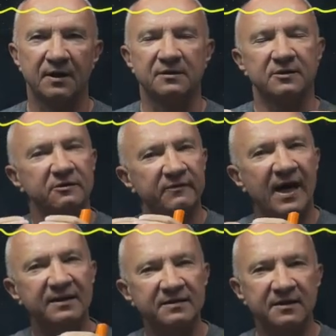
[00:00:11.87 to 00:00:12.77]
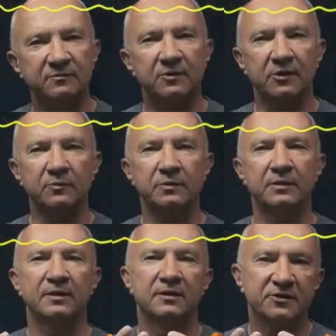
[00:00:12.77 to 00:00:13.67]
So if Alice and Bob
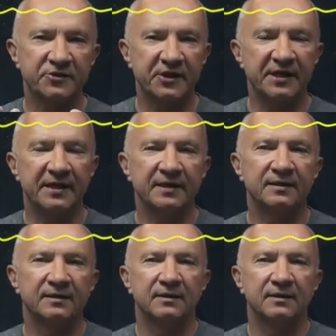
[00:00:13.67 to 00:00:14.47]
share